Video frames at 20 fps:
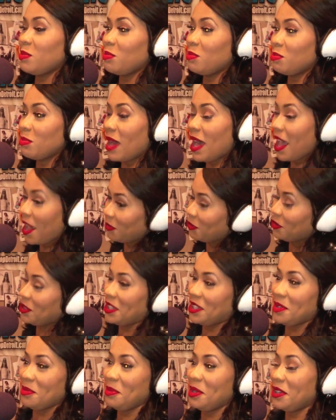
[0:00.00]
my
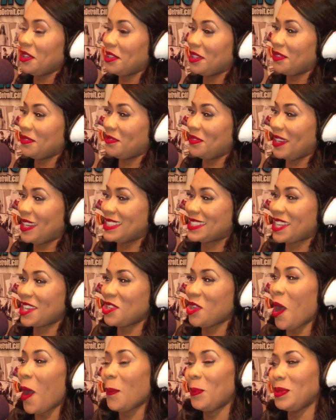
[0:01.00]
African American fans. Can
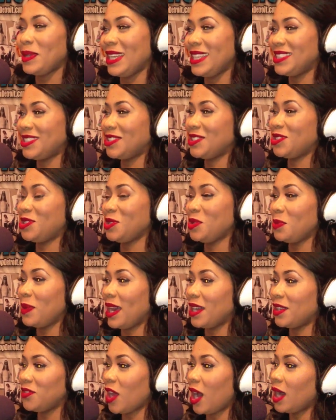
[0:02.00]
y'all please just do
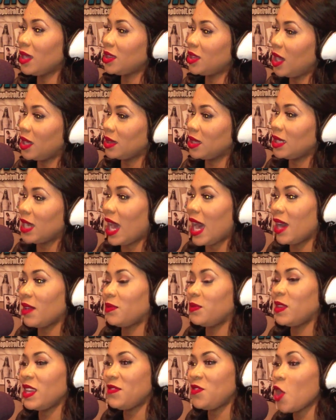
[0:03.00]
better? If y'all thought that
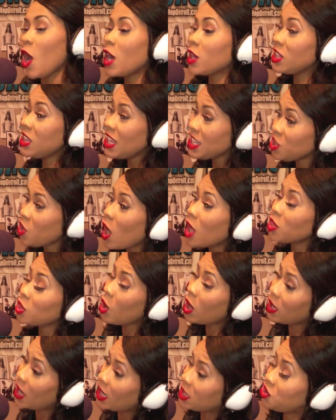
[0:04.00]
y'all
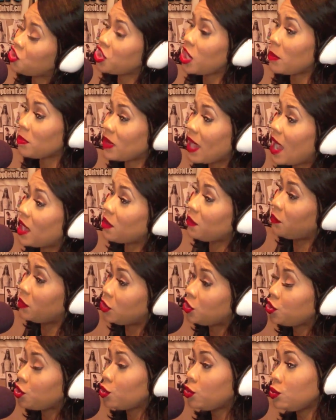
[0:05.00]
thought I jumped out of a
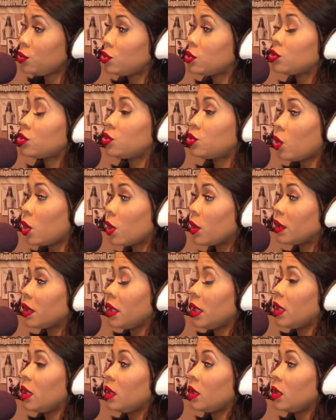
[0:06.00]

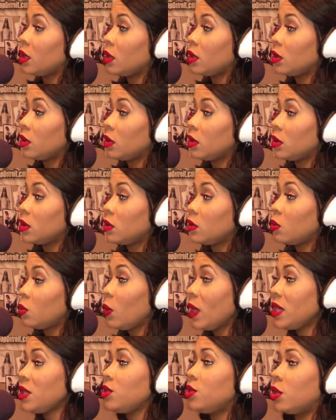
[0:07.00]
2-story
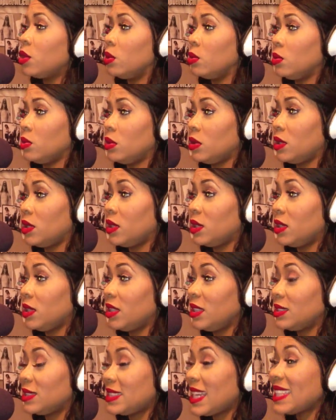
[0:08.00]
window.
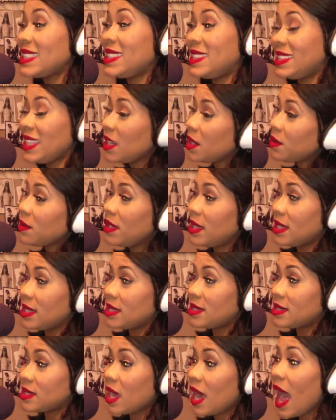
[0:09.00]
That's
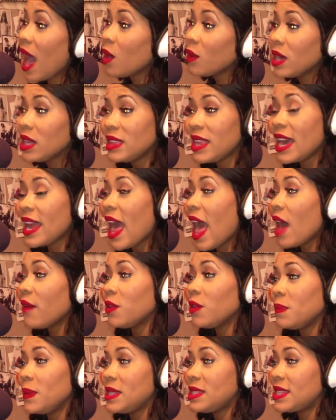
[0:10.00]
serious. How could that
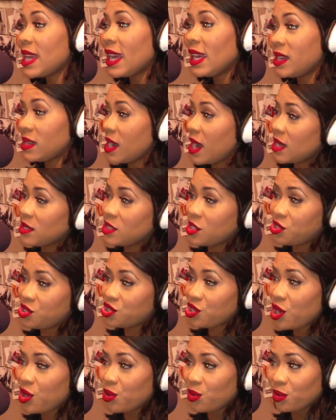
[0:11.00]
ever be taken as a
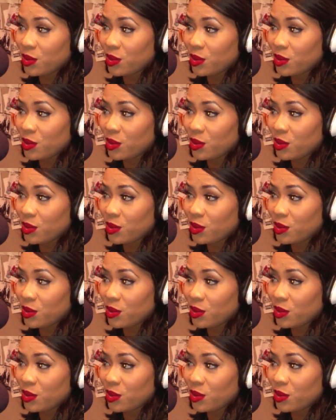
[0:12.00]
joke?